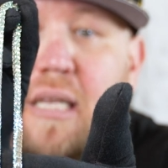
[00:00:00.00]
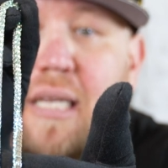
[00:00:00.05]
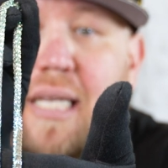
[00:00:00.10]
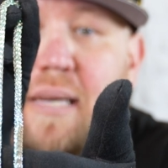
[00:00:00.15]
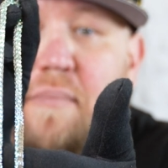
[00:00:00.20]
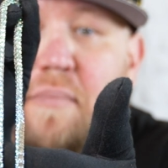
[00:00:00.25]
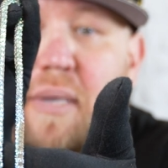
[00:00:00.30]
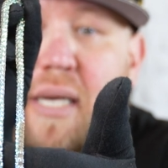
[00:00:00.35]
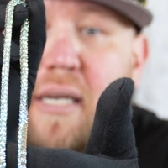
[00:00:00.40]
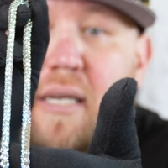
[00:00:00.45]

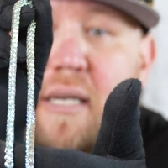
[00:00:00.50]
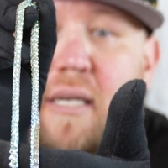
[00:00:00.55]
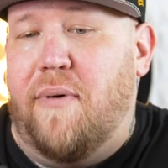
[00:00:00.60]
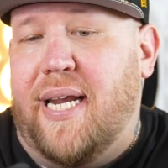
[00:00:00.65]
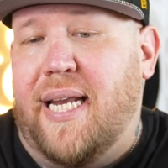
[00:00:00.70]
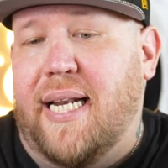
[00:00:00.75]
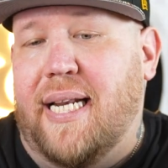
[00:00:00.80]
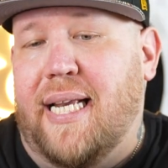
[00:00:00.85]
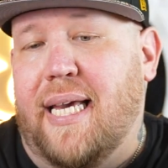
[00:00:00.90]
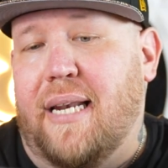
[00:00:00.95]
gleaming. We
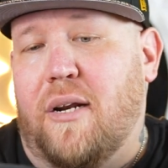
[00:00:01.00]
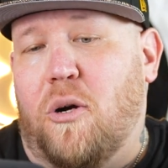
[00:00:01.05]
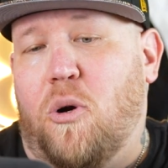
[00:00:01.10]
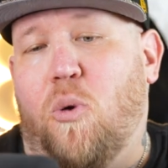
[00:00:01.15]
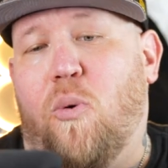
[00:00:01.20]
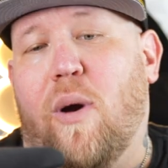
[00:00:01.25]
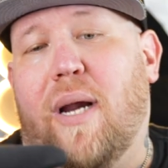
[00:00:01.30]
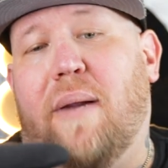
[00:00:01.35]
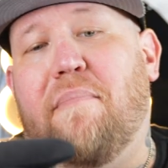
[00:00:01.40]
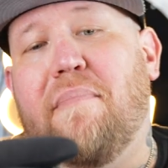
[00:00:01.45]
can get a
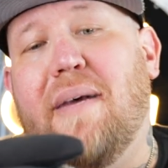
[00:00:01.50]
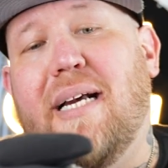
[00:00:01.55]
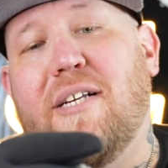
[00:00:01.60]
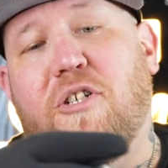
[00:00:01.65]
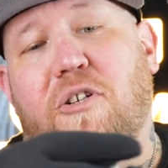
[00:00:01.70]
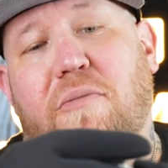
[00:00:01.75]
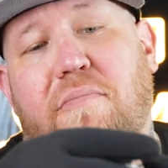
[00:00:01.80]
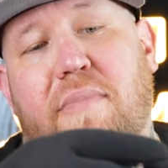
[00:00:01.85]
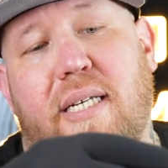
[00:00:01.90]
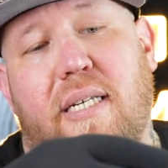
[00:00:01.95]
quick
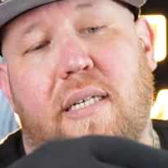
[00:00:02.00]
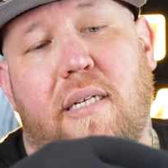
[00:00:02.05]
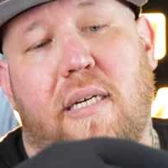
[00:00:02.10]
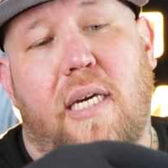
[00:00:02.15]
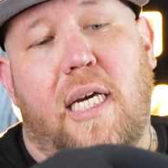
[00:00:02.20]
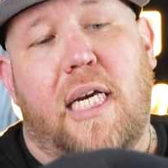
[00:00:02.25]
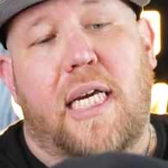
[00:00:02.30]
measurement.